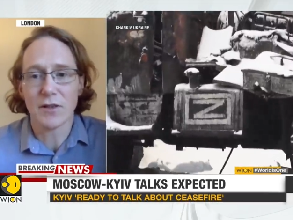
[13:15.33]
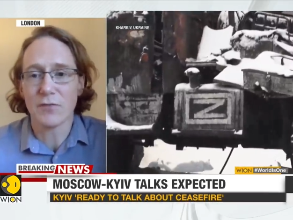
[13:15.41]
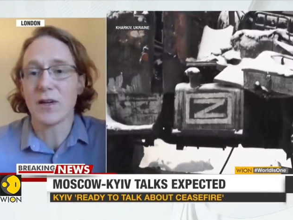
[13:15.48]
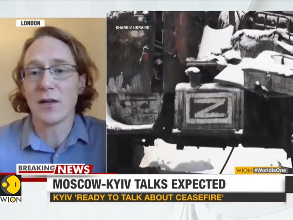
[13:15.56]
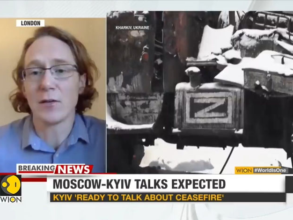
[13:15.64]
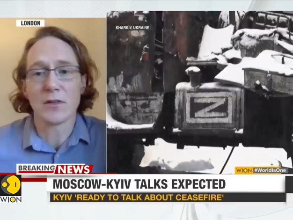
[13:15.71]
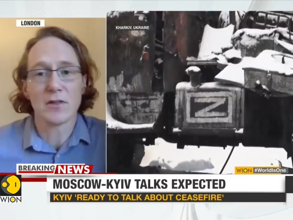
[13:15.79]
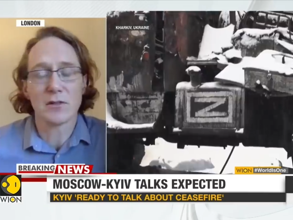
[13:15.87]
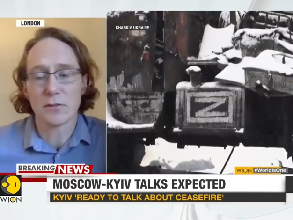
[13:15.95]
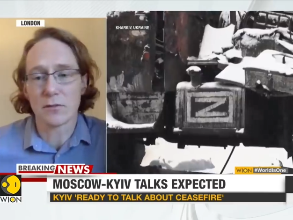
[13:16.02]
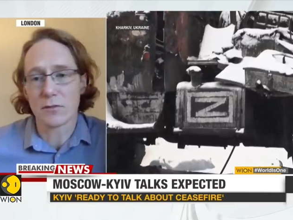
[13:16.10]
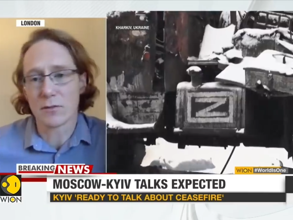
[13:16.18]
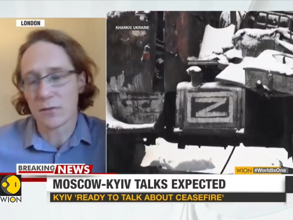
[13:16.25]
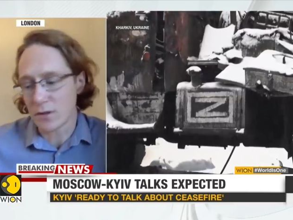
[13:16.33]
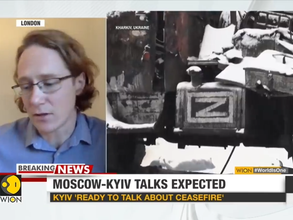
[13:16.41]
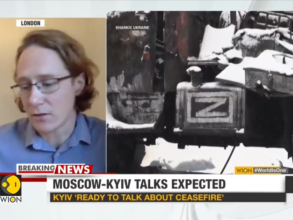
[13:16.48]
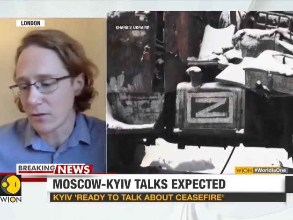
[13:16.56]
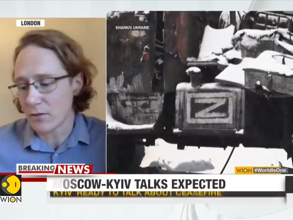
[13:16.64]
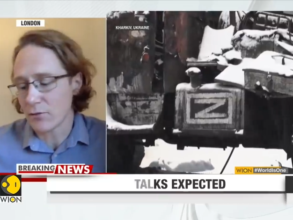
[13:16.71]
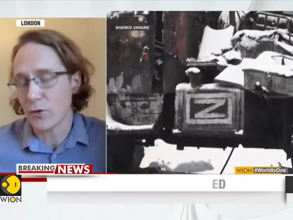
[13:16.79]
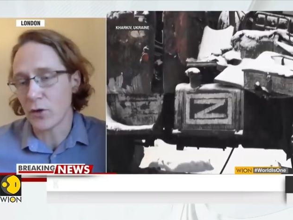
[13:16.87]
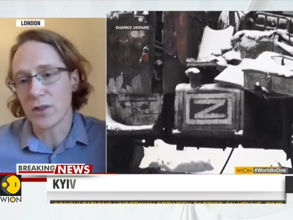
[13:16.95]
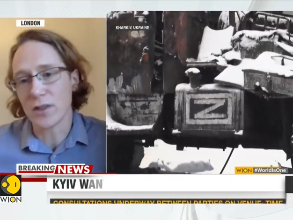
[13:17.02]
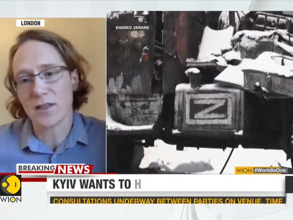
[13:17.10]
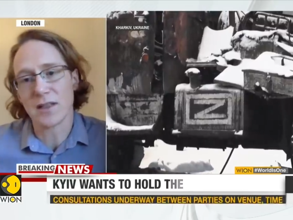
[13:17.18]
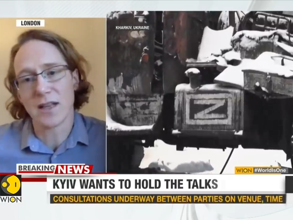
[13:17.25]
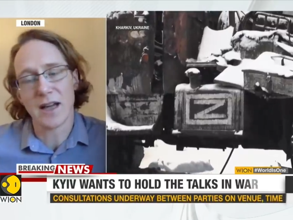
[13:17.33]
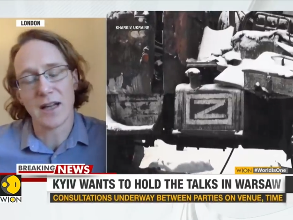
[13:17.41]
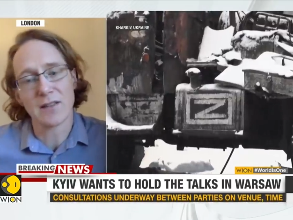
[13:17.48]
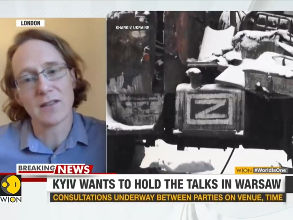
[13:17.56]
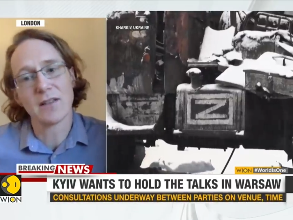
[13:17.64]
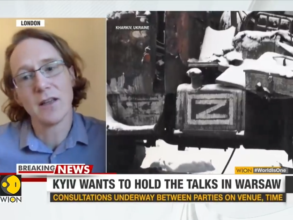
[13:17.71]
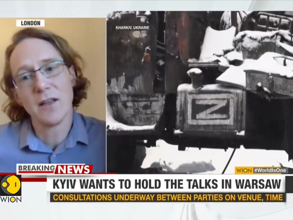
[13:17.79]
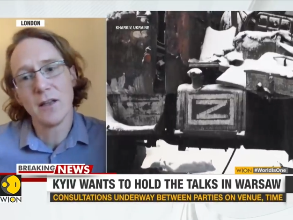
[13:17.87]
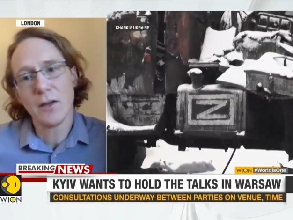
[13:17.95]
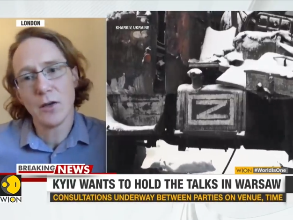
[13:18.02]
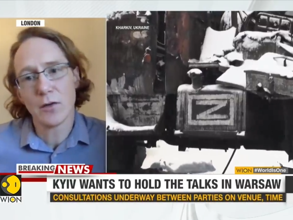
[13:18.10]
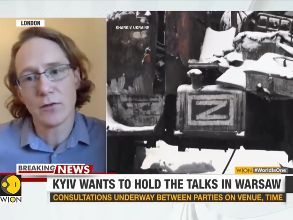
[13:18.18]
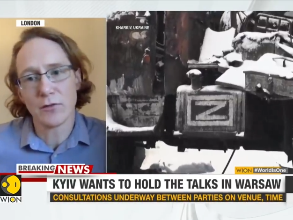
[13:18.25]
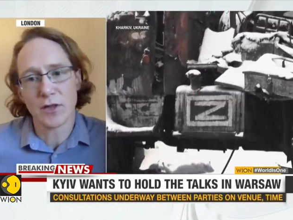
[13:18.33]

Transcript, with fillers: if I were to uh, uh fall into the hands of the